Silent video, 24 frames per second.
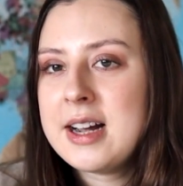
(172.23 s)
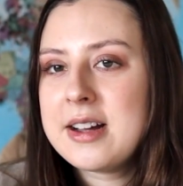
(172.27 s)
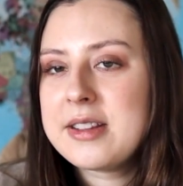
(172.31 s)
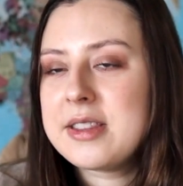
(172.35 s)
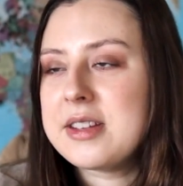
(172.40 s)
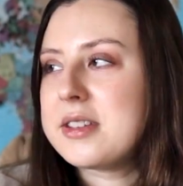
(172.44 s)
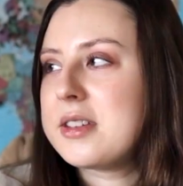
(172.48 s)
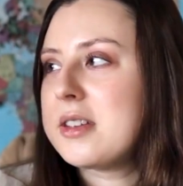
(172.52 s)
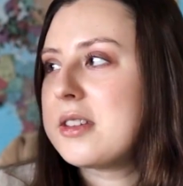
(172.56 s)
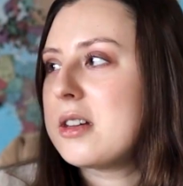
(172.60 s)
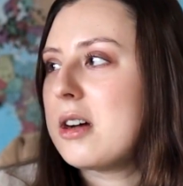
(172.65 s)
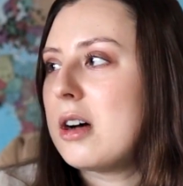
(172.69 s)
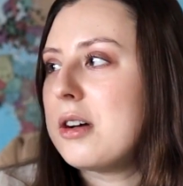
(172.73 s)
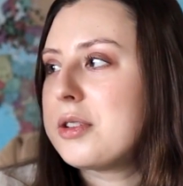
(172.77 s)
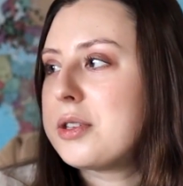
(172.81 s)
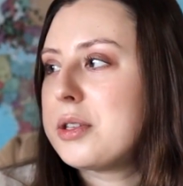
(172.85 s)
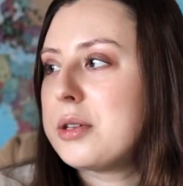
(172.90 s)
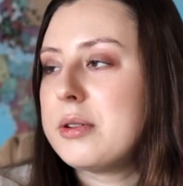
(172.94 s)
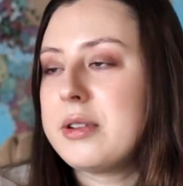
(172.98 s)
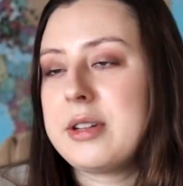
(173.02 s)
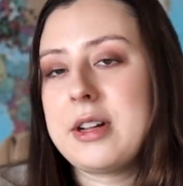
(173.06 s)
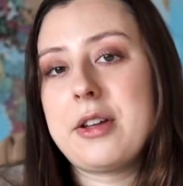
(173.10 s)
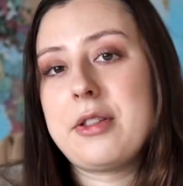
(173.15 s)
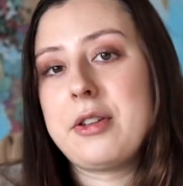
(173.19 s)
this is
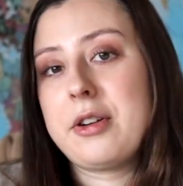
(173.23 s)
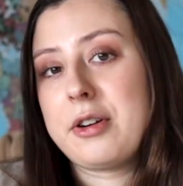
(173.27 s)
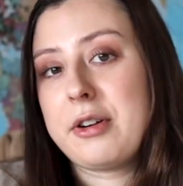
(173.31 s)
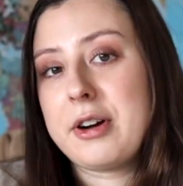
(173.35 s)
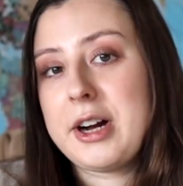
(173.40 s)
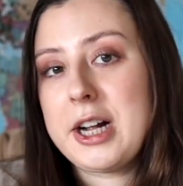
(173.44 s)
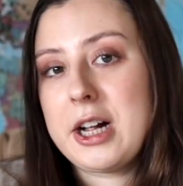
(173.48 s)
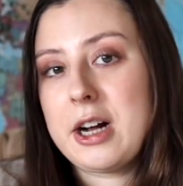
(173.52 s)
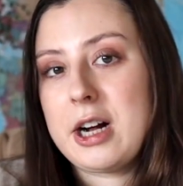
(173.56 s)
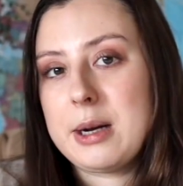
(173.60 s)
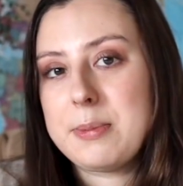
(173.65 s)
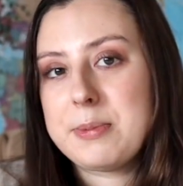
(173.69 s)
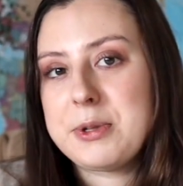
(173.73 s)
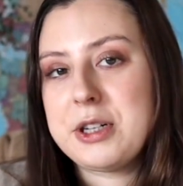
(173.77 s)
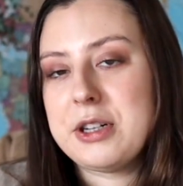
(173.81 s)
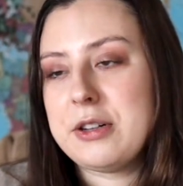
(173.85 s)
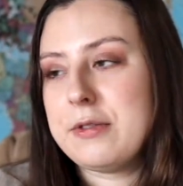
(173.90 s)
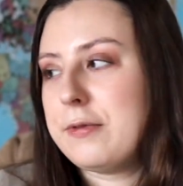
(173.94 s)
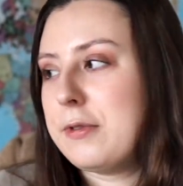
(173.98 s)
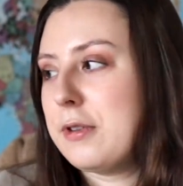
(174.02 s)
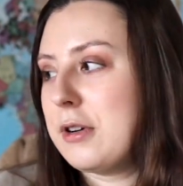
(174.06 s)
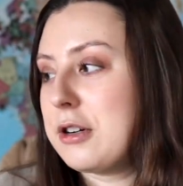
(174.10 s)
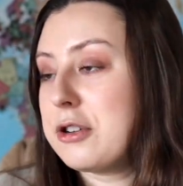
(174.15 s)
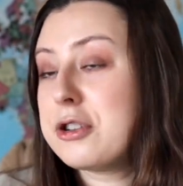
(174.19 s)
also another great option
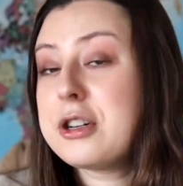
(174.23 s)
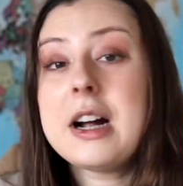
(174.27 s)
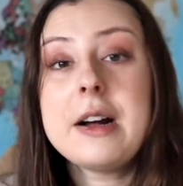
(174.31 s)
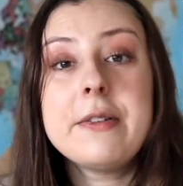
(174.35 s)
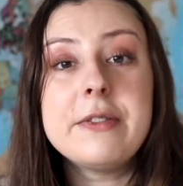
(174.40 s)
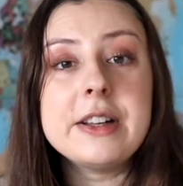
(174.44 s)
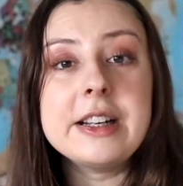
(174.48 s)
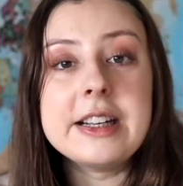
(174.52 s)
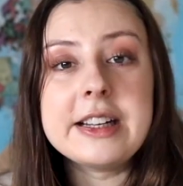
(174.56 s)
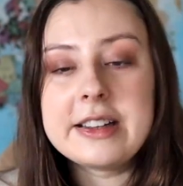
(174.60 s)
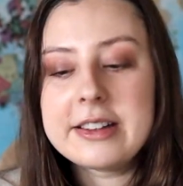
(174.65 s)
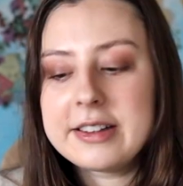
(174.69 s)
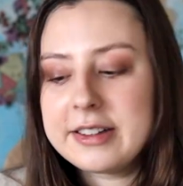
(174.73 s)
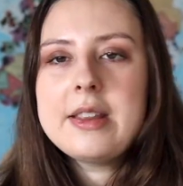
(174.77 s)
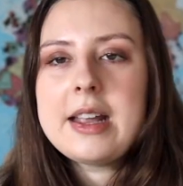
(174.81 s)
for traveling.